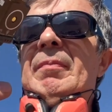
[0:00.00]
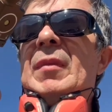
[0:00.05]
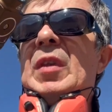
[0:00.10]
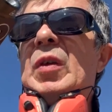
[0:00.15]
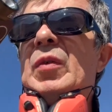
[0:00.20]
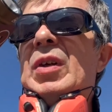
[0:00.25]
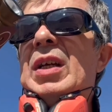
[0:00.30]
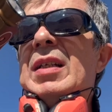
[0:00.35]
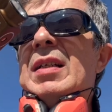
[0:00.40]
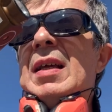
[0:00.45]

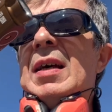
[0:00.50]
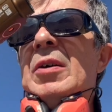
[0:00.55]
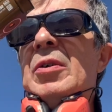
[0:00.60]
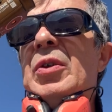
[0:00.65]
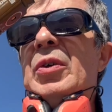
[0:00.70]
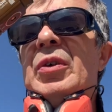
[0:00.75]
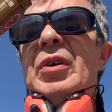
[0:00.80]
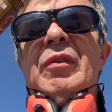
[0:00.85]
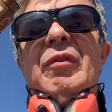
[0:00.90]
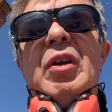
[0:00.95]
right now
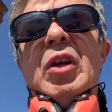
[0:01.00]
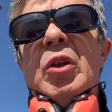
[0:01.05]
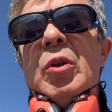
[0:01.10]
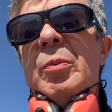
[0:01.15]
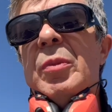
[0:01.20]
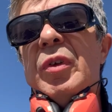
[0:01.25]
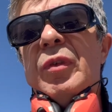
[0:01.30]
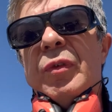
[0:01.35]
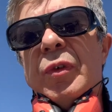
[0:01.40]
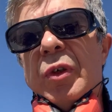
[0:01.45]
they're
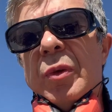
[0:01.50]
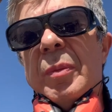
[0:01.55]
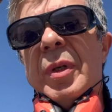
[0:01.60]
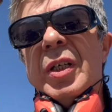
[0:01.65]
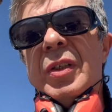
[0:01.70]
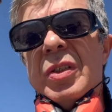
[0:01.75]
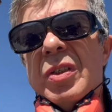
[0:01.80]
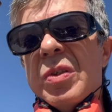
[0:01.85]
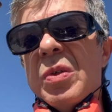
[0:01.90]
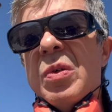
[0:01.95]
available for
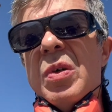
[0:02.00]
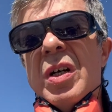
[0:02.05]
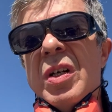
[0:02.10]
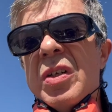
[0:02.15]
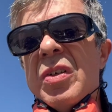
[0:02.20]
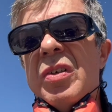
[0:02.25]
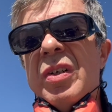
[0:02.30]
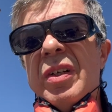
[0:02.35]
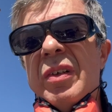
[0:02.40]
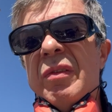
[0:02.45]
about
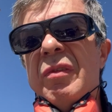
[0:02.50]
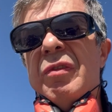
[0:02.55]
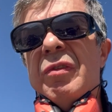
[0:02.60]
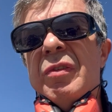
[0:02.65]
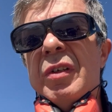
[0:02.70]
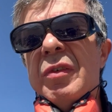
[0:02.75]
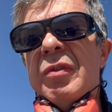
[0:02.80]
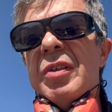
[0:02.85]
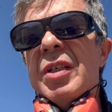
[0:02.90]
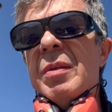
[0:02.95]

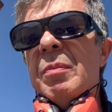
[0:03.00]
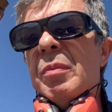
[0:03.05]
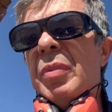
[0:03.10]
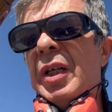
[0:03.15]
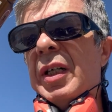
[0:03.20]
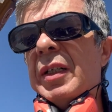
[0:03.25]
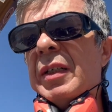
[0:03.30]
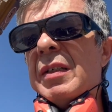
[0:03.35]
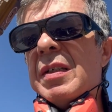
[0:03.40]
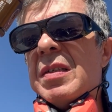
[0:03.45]
250
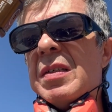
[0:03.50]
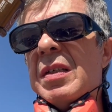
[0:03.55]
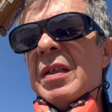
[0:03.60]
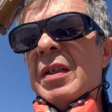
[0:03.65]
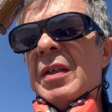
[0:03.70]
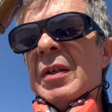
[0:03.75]
bucks.